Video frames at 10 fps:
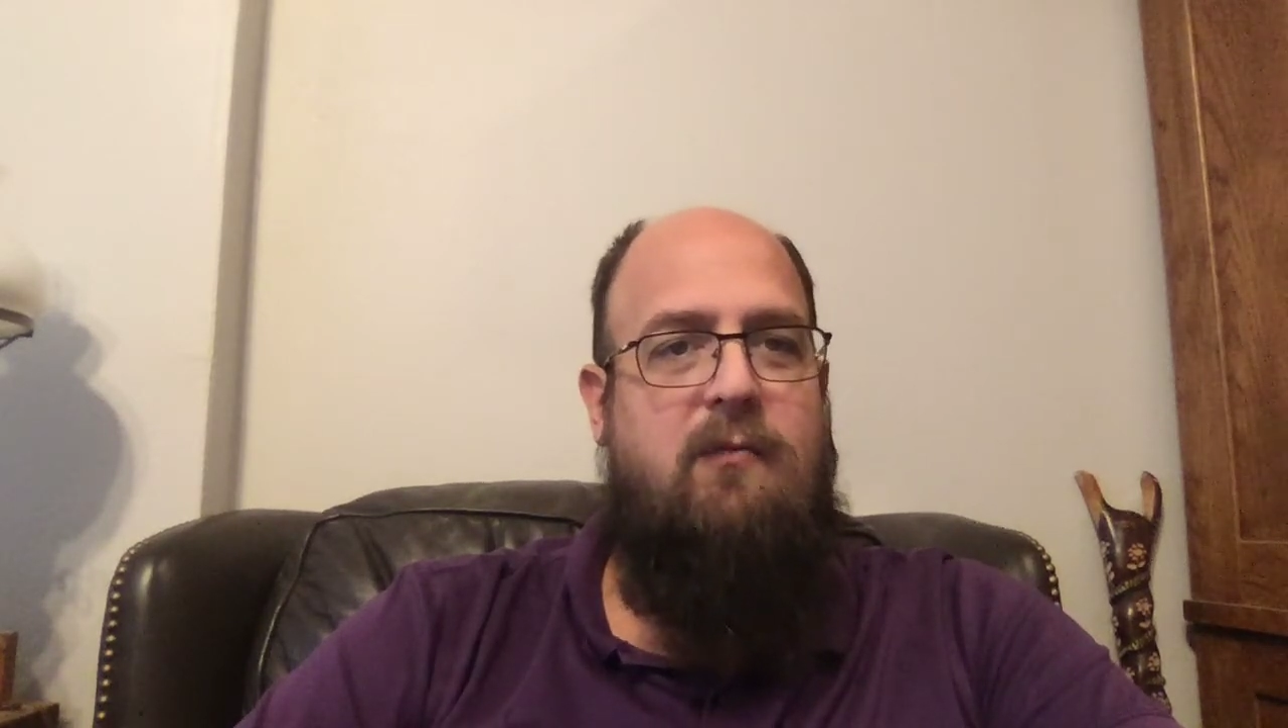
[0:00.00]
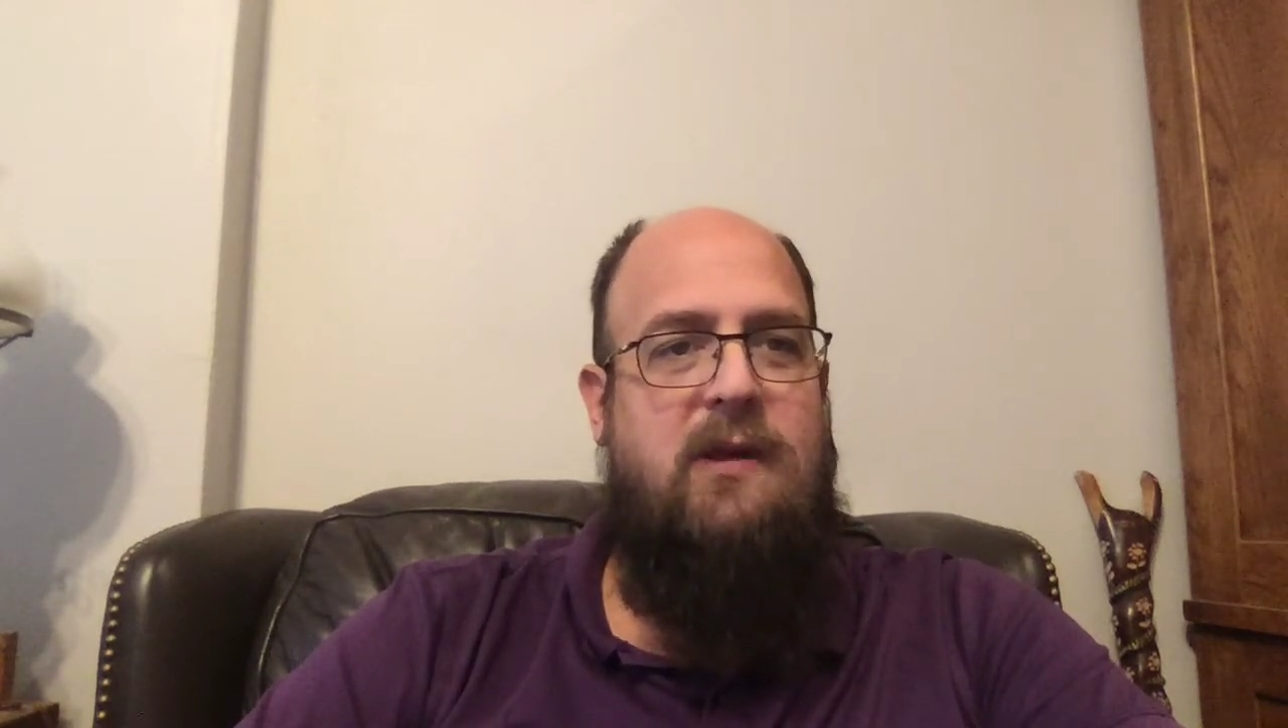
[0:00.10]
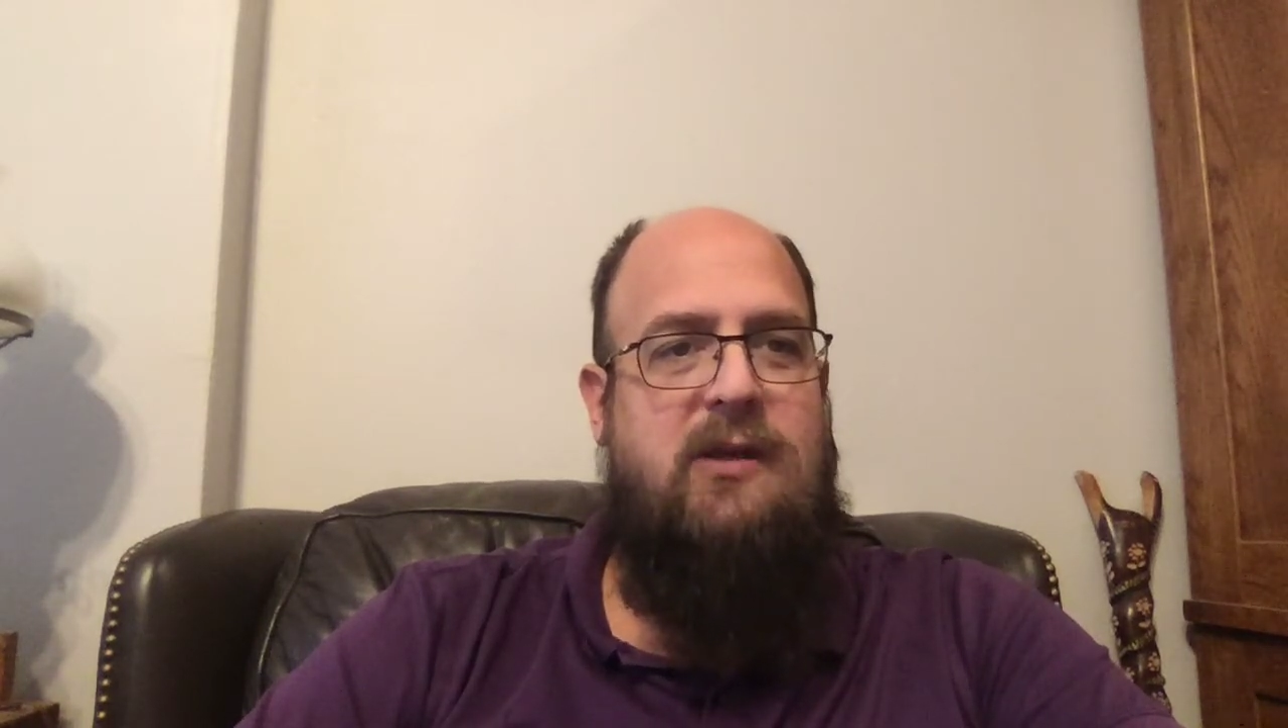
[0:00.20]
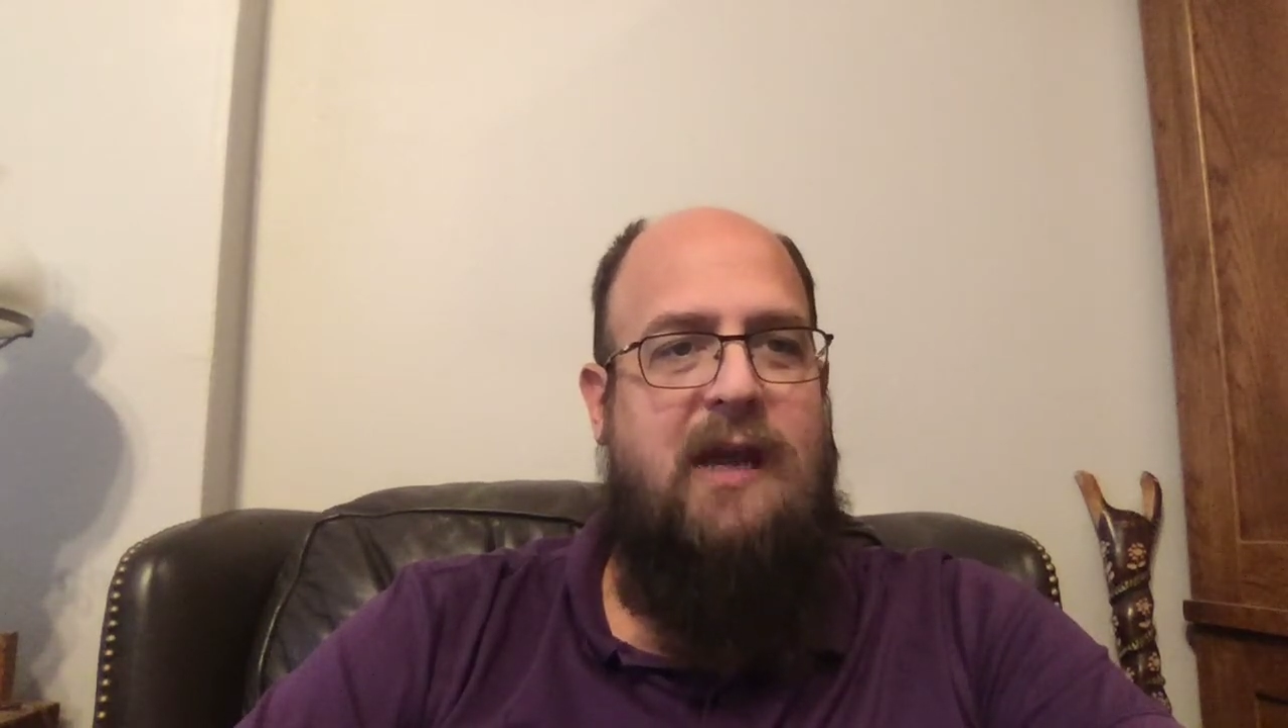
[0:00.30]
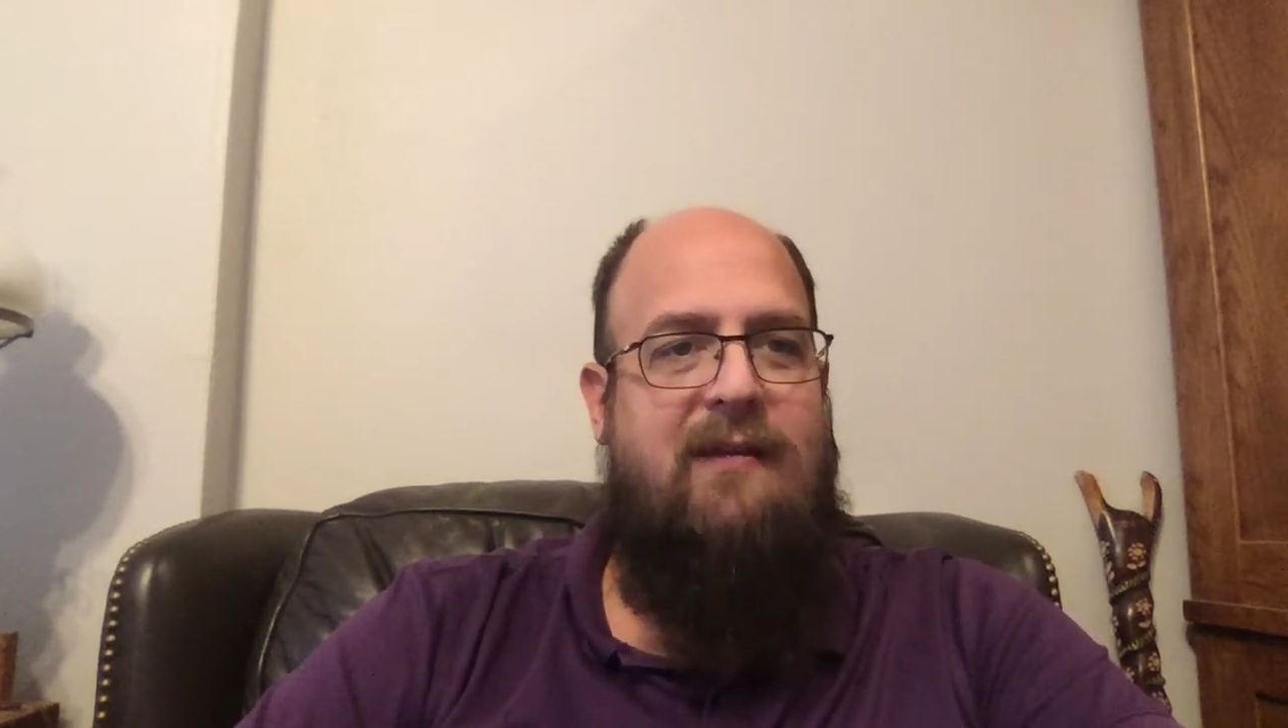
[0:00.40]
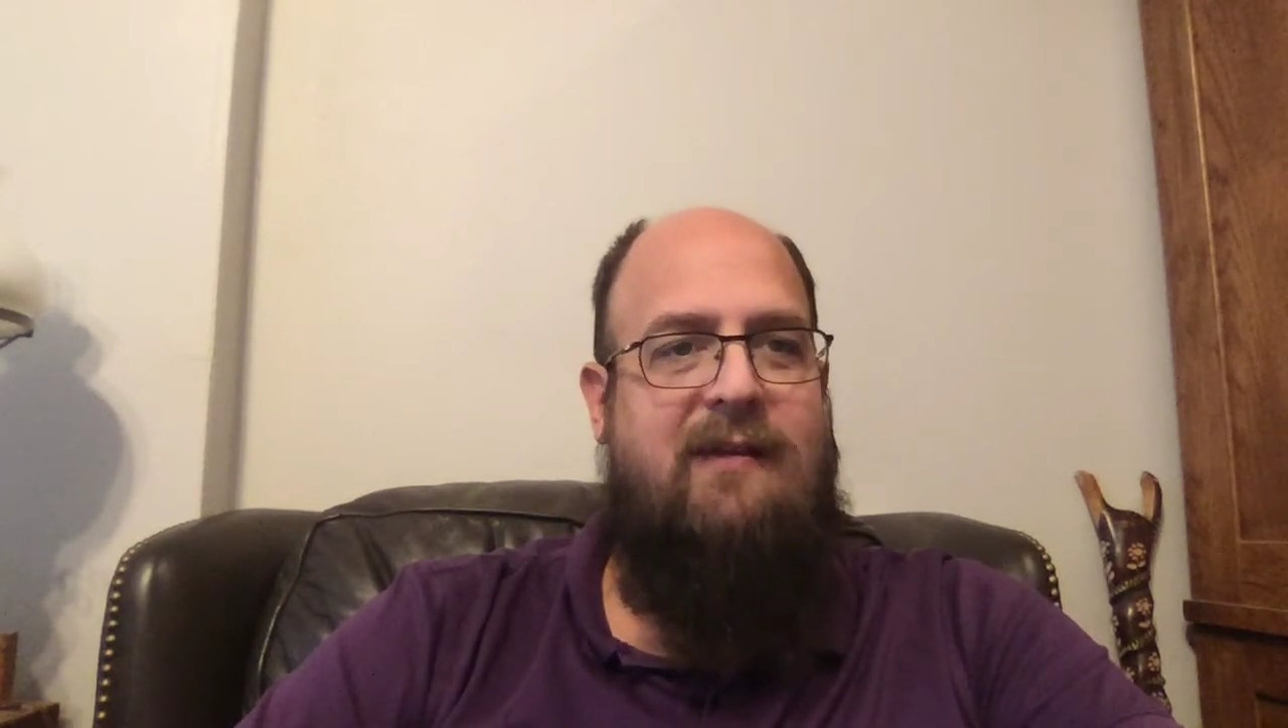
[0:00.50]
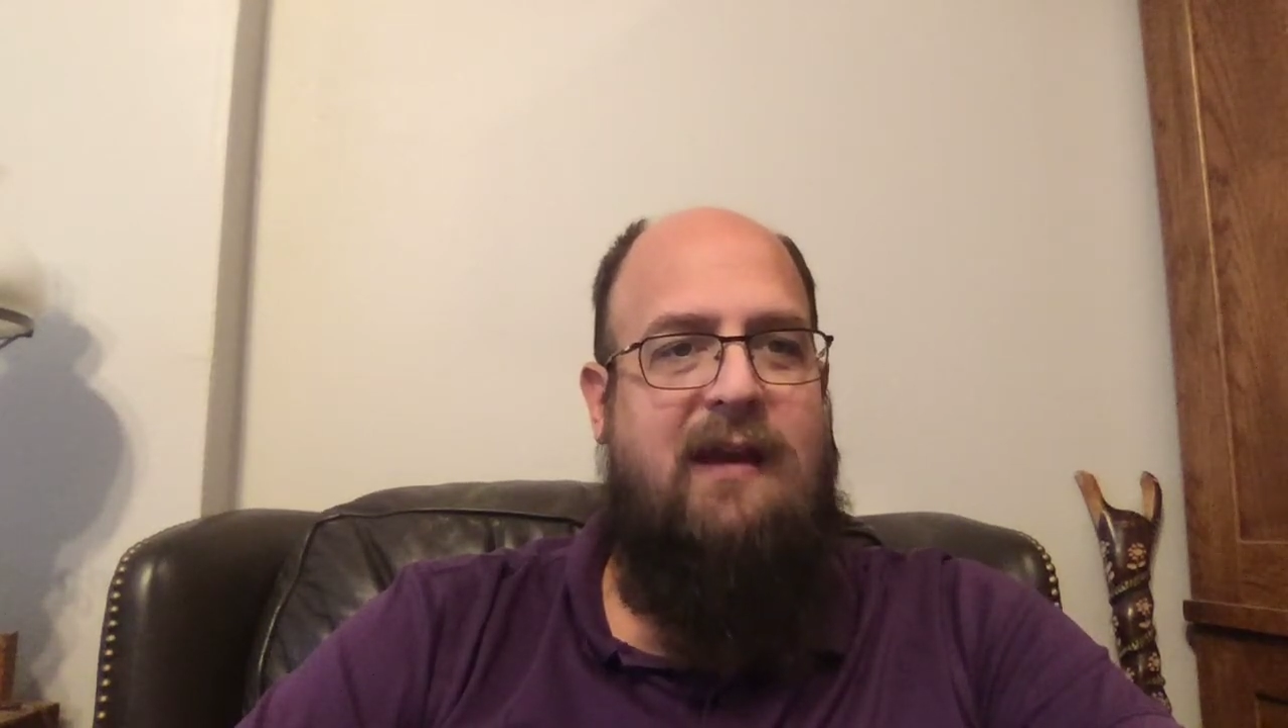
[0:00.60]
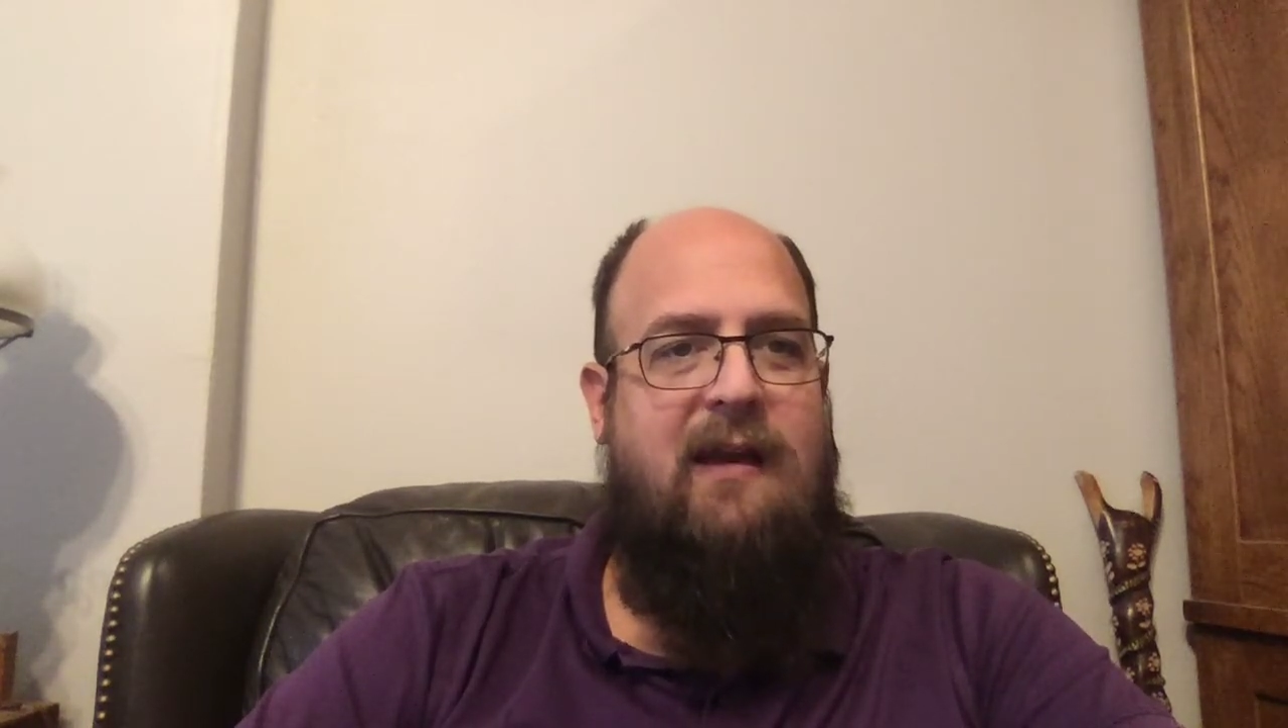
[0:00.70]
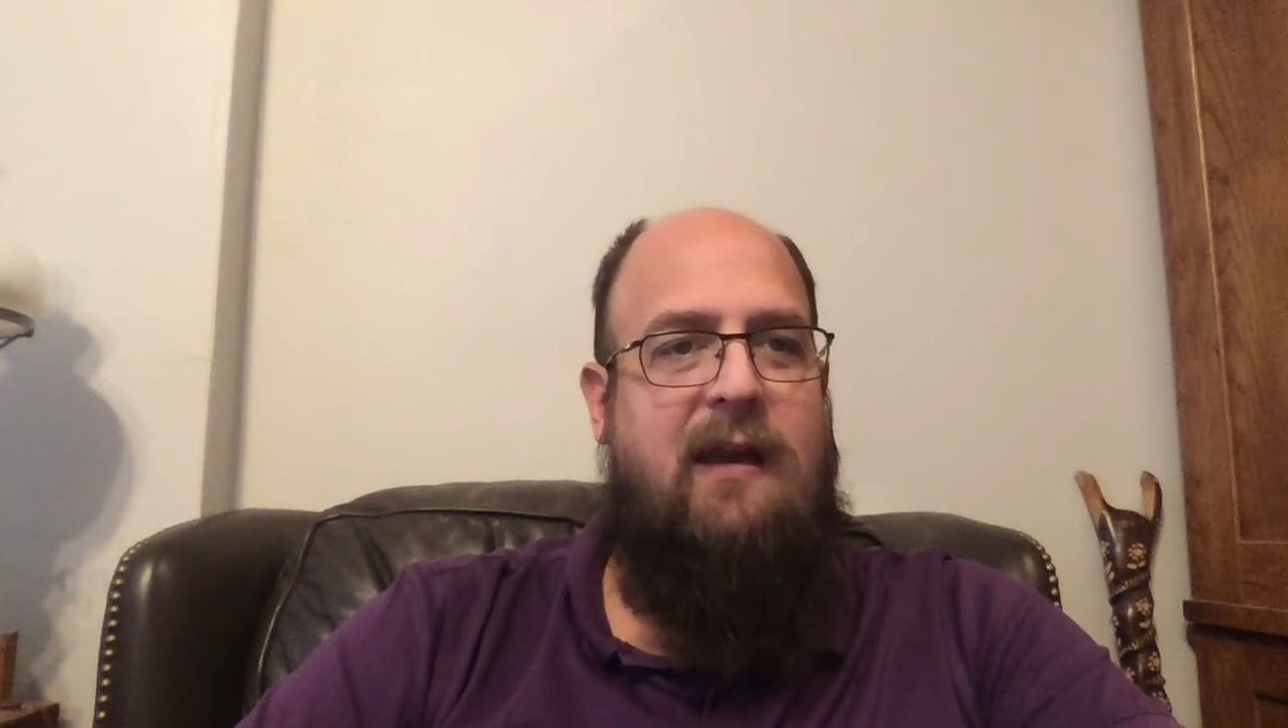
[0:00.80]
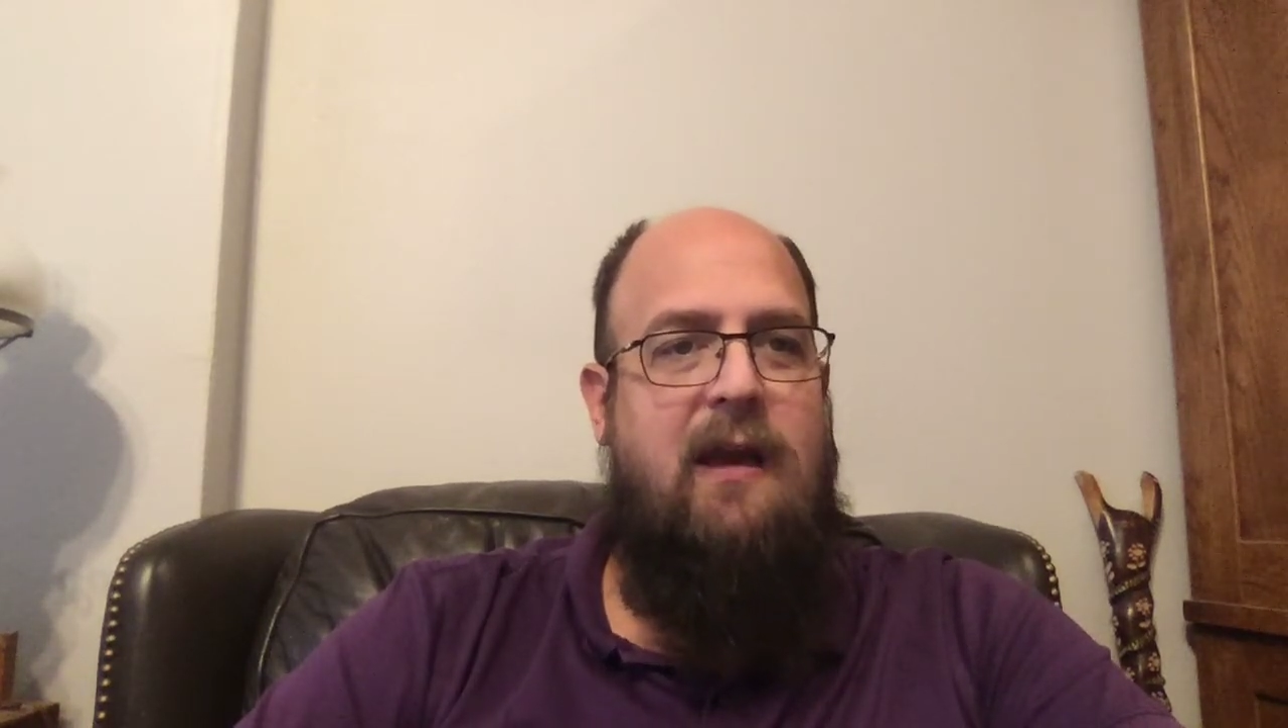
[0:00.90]

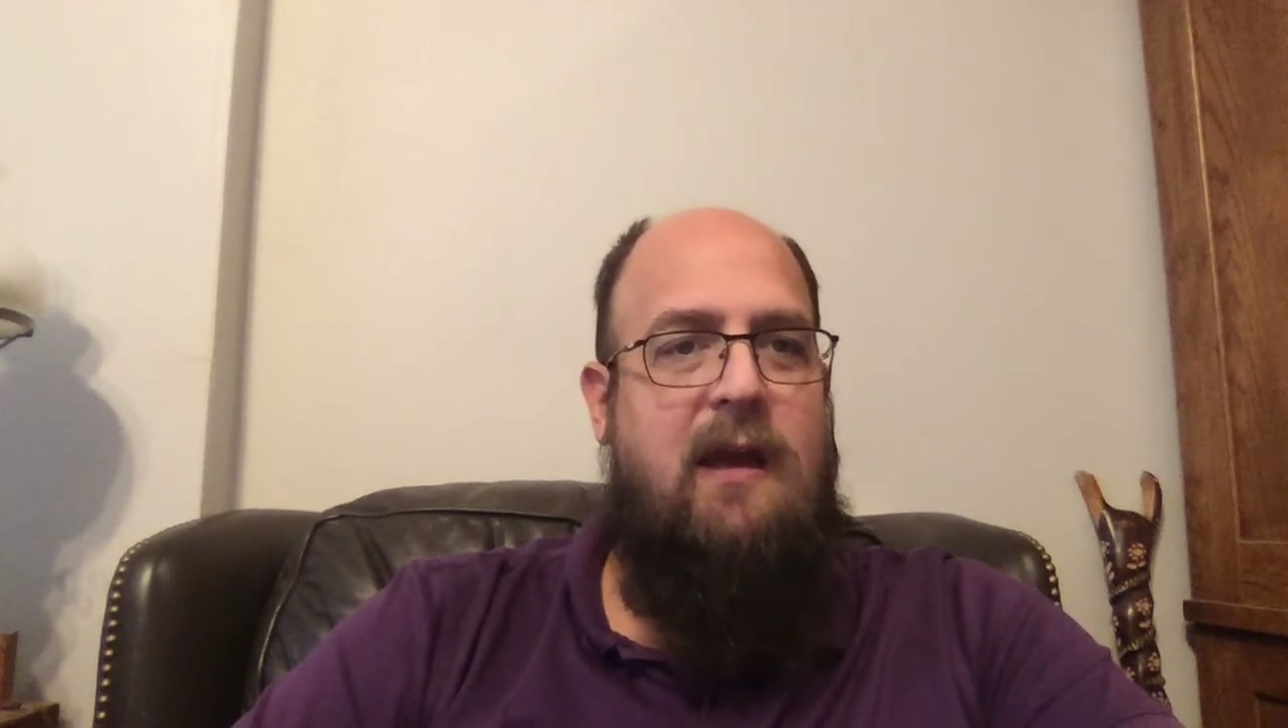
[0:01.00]
majestic.